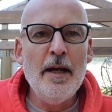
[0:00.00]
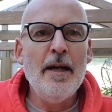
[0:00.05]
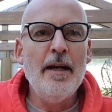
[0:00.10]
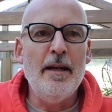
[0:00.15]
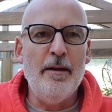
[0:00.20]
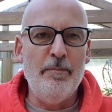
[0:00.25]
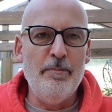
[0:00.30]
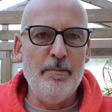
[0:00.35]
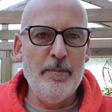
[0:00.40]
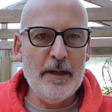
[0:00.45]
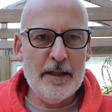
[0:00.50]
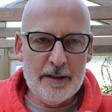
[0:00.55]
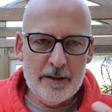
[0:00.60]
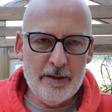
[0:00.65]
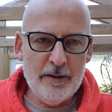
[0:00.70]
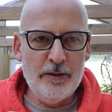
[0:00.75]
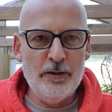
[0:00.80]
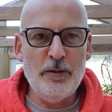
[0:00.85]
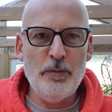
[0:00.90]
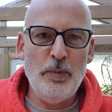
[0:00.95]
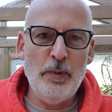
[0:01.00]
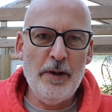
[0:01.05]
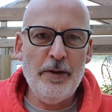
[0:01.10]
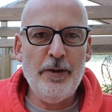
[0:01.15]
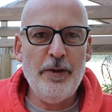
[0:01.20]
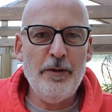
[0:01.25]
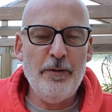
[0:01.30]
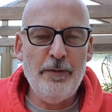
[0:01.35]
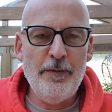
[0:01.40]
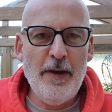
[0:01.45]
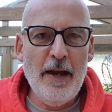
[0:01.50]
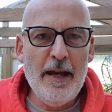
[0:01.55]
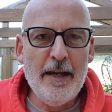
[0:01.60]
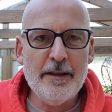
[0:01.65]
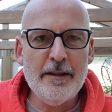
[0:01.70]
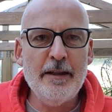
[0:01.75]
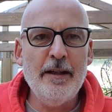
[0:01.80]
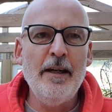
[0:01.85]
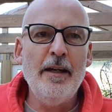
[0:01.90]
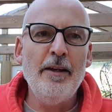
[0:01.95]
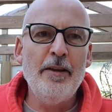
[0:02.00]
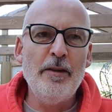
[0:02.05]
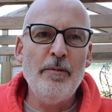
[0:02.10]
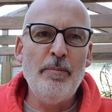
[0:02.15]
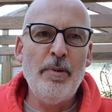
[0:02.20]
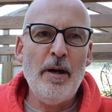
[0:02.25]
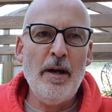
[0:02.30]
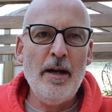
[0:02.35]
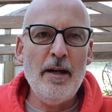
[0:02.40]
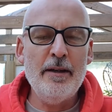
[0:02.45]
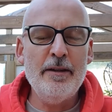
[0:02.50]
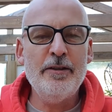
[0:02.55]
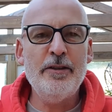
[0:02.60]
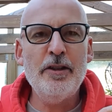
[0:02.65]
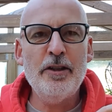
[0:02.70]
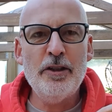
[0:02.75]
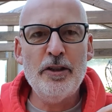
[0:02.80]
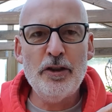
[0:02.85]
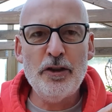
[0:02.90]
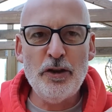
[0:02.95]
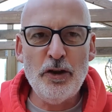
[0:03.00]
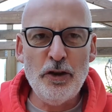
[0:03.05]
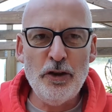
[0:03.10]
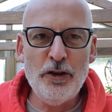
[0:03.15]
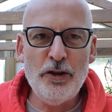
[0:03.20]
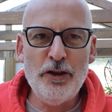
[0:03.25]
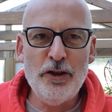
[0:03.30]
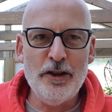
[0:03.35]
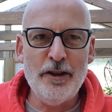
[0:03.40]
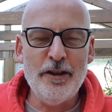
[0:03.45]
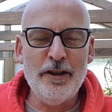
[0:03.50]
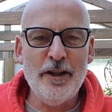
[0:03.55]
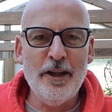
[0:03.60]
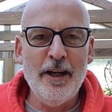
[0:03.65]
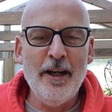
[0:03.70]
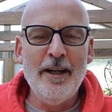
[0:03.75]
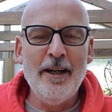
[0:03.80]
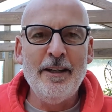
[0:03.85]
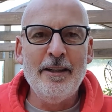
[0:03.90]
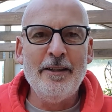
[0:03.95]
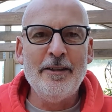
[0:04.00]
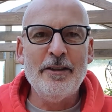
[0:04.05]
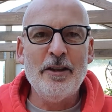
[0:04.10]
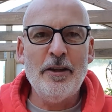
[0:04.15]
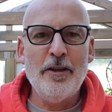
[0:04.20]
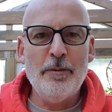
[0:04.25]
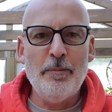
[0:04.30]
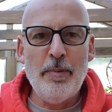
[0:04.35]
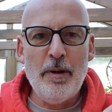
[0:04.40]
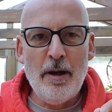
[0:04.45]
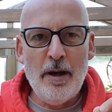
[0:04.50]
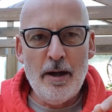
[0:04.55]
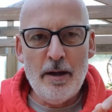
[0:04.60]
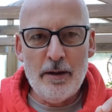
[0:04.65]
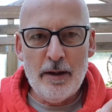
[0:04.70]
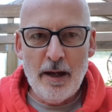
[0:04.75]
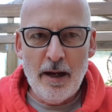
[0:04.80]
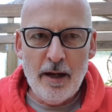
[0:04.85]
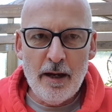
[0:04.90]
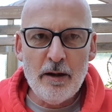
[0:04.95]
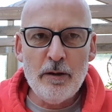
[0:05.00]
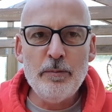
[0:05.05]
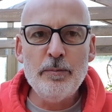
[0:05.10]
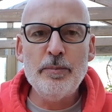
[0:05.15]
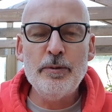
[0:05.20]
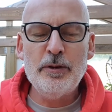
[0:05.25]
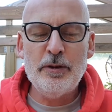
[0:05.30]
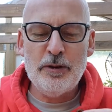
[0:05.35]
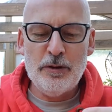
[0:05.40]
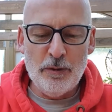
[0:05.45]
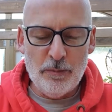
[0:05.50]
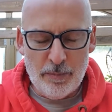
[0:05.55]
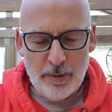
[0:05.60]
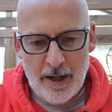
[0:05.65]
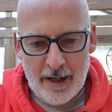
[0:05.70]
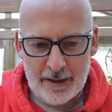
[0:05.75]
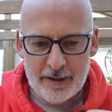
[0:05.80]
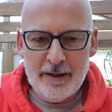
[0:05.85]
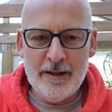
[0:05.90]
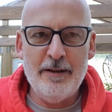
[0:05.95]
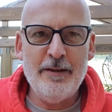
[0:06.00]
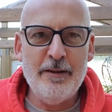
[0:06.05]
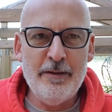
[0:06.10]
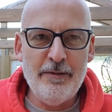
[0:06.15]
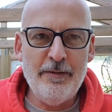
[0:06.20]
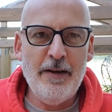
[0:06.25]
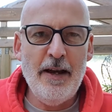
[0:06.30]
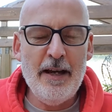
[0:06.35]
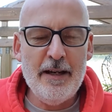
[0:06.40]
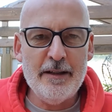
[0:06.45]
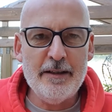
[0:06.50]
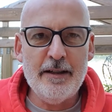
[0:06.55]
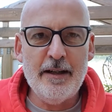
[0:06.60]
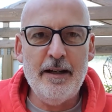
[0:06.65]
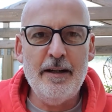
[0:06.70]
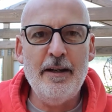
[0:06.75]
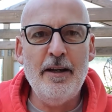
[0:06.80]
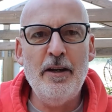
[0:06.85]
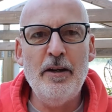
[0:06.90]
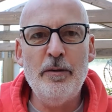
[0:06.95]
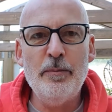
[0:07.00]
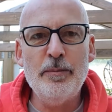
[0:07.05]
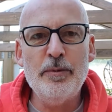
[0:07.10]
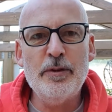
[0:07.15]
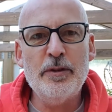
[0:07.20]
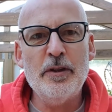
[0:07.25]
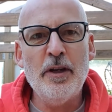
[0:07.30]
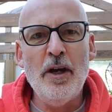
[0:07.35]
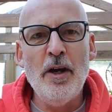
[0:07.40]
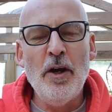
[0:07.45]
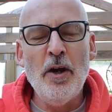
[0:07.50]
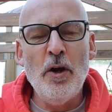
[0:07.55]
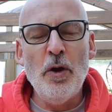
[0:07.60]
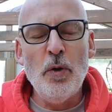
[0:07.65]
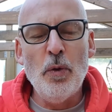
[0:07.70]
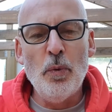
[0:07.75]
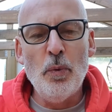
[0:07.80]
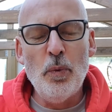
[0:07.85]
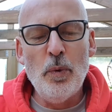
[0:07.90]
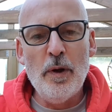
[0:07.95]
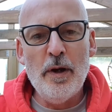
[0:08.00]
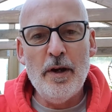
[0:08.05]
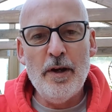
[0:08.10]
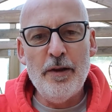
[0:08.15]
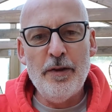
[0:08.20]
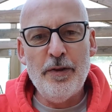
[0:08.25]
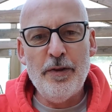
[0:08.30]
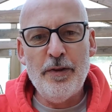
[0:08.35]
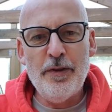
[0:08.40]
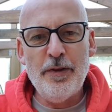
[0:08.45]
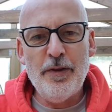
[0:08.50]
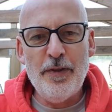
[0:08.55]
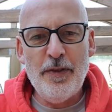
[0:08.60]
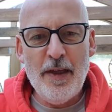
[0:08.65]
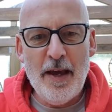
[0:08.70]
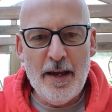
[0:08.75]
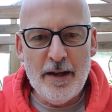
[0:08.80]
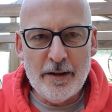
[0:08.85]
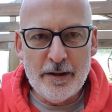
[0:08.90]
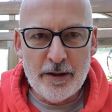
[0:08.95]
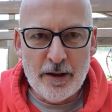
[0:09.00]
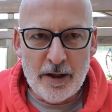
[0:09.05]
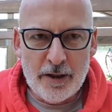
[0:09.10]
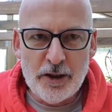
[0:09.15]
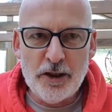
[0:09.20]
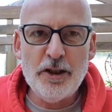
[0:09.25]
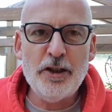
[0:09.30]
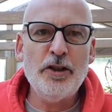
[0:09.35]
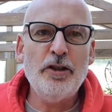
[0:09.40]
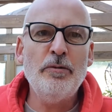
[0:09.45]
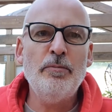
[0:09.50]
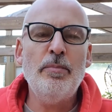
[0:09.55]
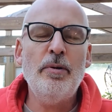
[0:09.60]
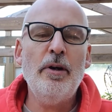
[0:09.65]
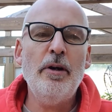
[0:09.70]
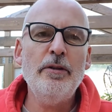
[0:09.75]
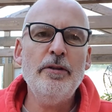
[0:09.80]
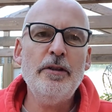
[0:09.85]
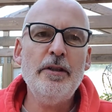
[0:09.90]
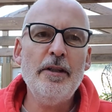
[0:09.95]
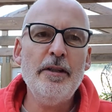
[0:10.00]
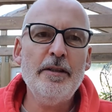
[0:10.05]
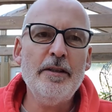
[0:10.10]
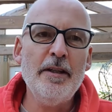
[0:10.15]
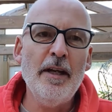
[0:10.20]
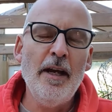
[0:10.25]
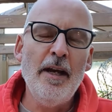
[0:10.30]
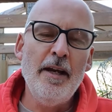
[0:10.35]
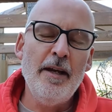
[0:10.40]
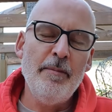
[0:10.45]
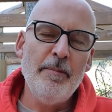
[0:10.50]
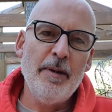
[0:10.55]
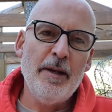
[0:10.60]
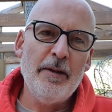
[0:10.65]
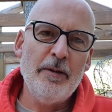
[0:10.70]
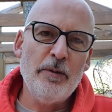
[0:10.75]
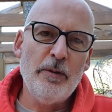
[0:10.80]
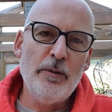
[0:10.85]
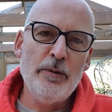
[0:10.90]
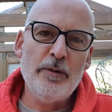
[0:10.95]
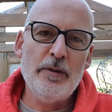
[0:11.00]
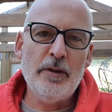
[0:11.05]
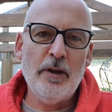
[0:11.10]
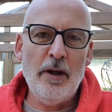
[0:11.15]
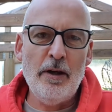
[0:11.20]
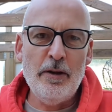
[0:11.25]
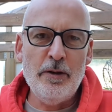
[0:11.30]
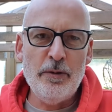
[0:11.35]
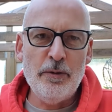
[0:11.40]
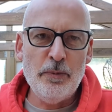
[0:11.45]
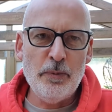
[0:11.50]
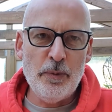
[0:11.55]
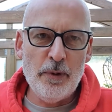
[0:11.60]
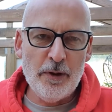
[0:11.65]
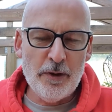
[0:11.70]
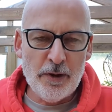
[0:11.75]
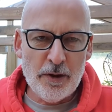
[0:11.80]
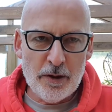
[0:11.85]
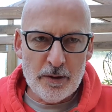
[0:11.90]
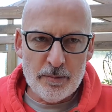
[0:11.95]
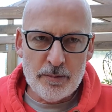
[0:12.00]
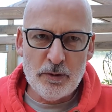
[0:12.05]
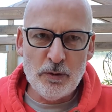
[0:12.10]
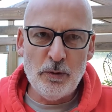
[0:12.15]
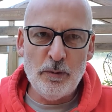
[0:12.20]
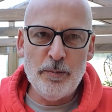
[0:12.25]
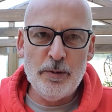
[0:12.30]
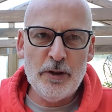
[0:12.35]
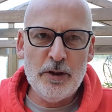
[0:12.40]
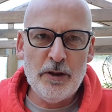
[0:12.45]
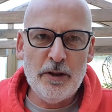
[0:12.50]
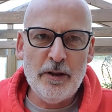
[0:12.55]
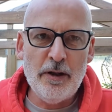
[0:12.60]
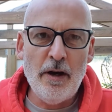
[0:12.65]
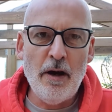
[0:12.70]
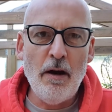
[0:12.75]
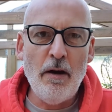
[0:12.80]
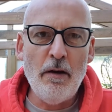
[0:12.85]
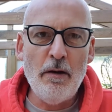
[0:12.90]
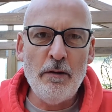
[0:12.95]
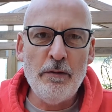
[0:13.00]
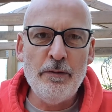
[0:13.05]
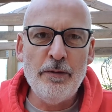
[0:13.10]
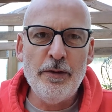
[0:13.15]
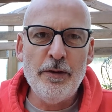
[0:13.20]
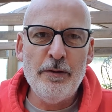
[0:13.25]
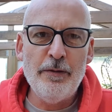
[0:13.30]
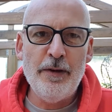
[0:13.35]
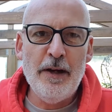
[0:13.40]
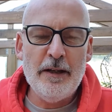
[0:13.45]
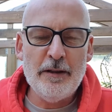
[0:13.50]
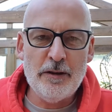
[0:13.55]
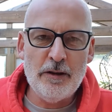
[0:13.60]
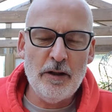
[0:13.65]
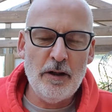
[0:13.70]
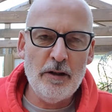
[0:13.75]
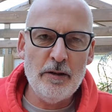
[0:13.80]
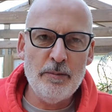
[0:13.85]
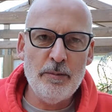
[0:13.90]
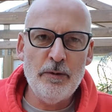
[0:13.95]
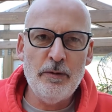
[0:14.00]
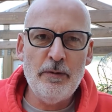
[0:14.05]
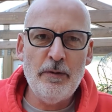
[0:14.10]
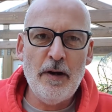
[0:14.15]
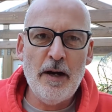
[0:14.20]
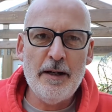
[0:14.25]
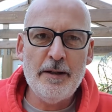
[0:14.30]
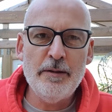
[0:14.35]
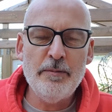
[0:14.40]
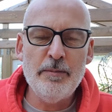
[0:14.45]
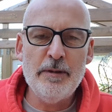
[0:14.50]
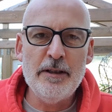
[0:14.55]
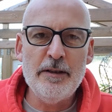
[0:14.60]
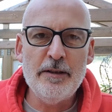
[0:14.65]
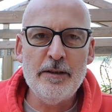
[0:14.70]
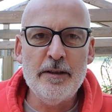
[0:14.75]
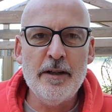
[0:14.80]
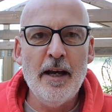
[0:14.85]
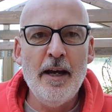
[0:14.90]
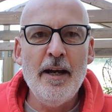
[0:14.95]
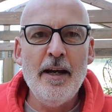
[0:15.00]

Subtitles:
It mixes with the fat. The bile is a detergent, so the bile helps to break down the fat and helps with that digestion process, but also with the absorption of the fat-soluble vitamins.